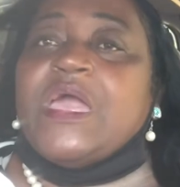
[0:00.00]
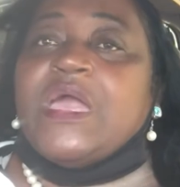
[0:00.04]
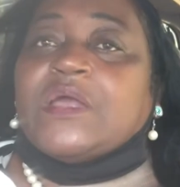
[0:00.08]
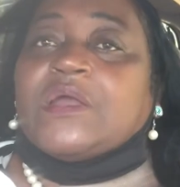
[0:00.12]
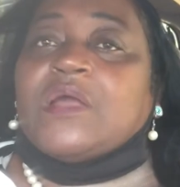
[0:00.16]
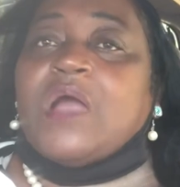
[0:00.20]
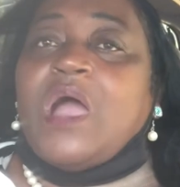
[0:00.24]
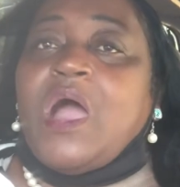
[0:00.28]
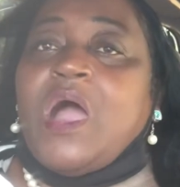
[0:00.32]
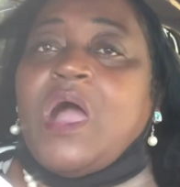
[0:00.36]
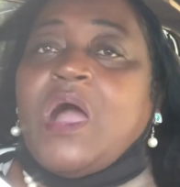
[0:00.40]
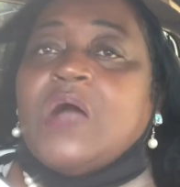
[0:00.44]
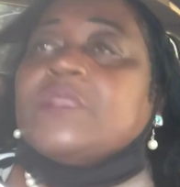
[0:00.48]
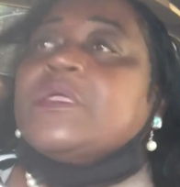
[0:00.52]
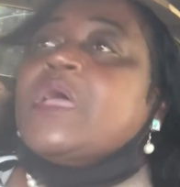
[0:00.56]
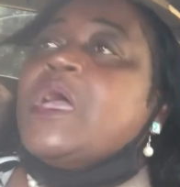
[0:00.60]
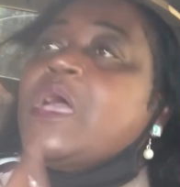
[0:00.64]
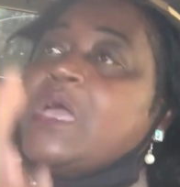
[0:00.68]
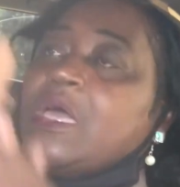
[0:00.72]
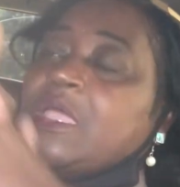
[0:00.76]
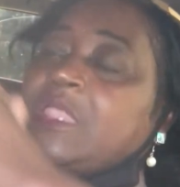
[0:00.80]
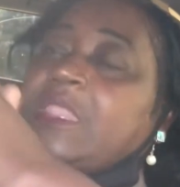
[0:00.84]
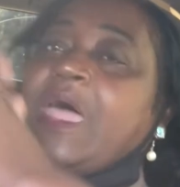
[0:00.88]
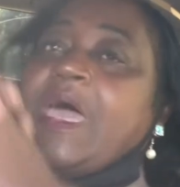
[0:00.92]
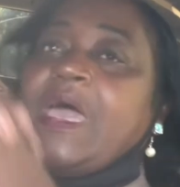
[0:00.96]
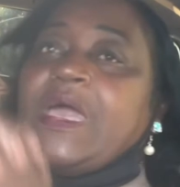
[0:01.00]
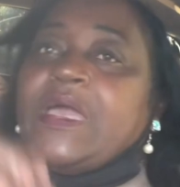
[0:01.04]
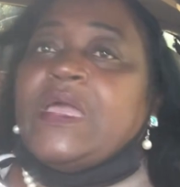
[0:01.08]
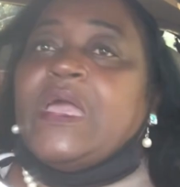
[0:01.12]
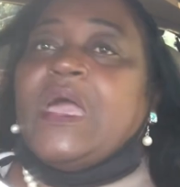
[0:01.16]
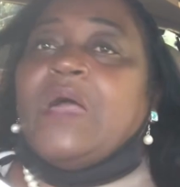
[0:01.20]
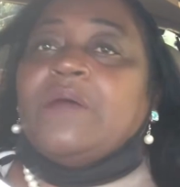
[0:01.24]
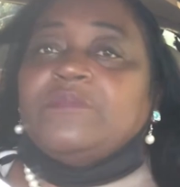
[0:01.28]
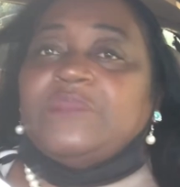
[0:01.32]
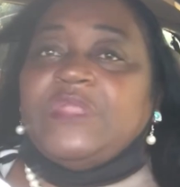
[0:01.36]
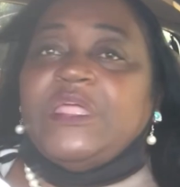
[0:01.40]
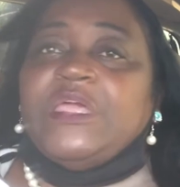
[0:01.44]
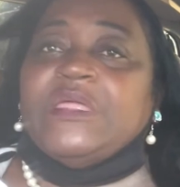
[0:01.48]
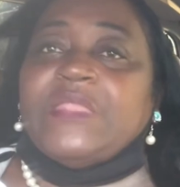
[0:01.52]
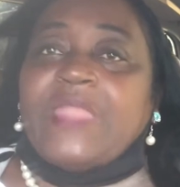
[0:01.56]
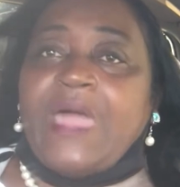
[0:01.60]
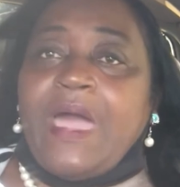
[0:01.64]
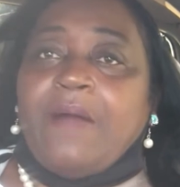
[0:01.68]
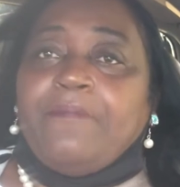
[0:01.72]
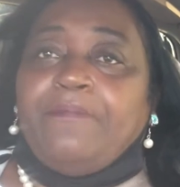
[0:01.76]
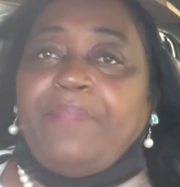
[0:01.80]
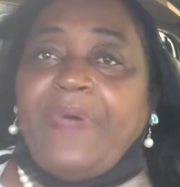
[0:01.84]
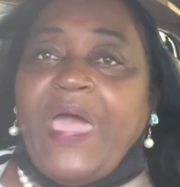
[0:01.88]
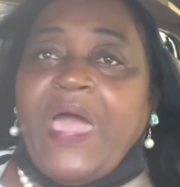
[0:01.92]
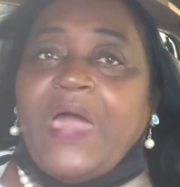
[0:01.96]
in God and let Him lead
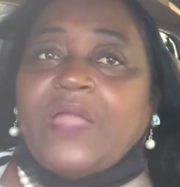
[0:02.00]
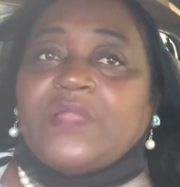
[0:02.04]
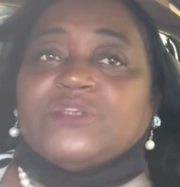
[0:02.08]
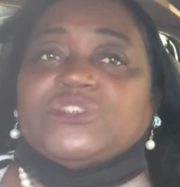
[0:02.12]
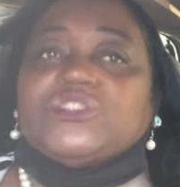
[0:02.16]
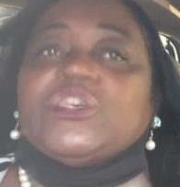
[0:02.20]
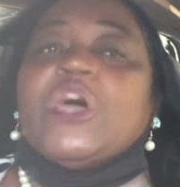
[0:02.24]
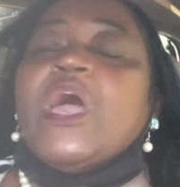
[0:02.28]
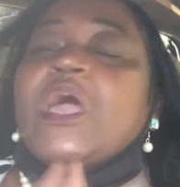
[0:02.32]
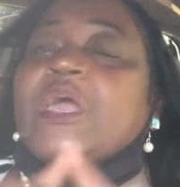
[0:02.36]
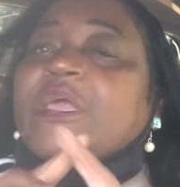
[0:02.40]
our battles.